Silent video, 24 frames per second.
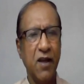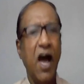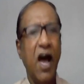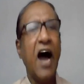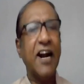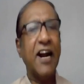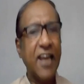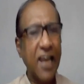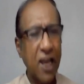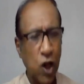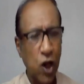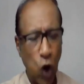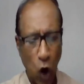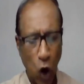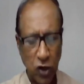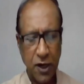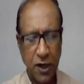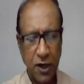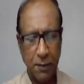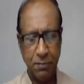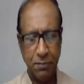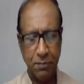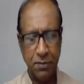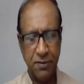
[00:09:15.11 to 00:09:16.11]
And he
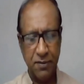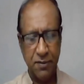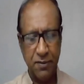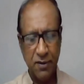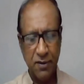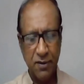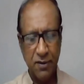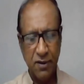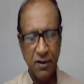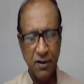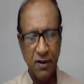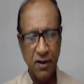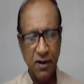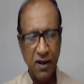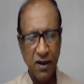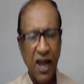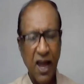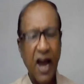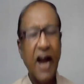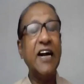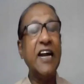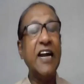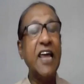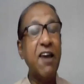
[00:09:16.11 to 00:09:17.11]
got up
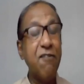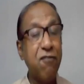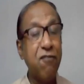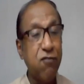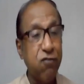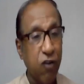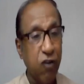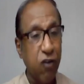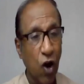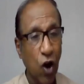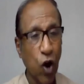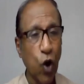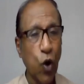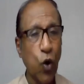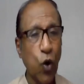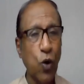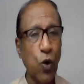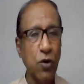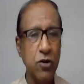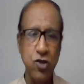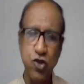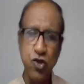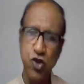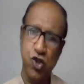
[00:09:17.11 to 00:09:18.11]
and he
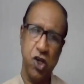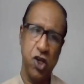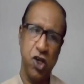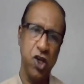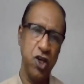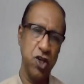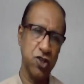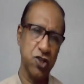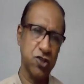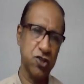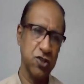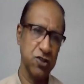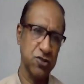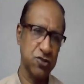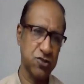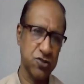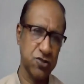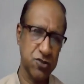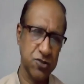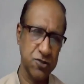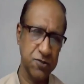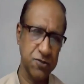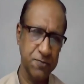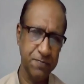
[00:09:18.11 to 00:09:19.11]
followed
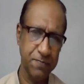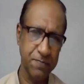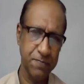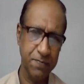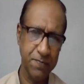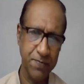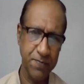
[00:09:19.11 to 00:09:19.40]
Jesus.